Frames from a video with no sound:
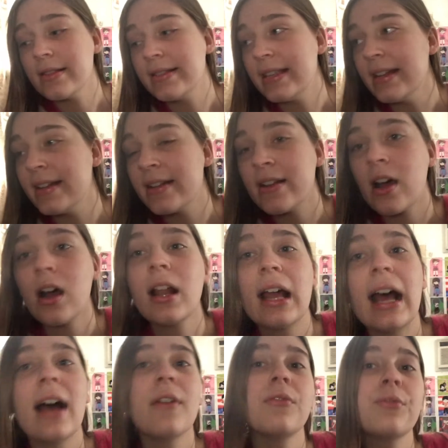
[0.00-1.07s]
did not
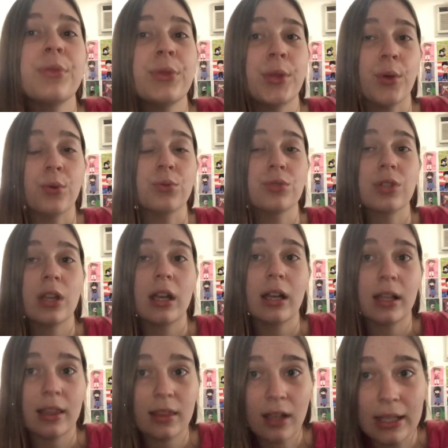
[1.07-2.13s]
have those
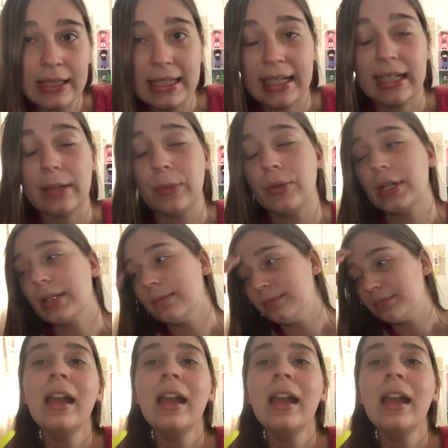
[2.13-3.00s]
thoughts anymore.